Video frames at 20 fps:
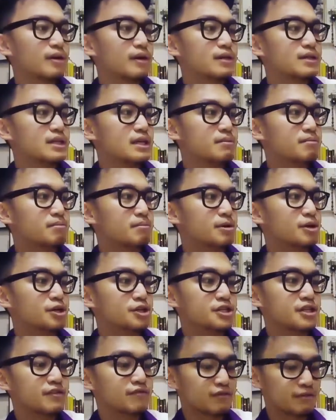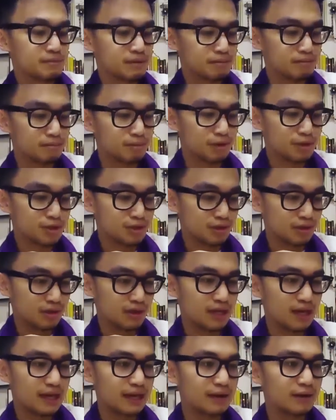is he emerging from a bush or
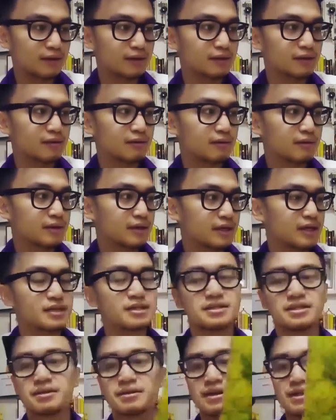lying on? He's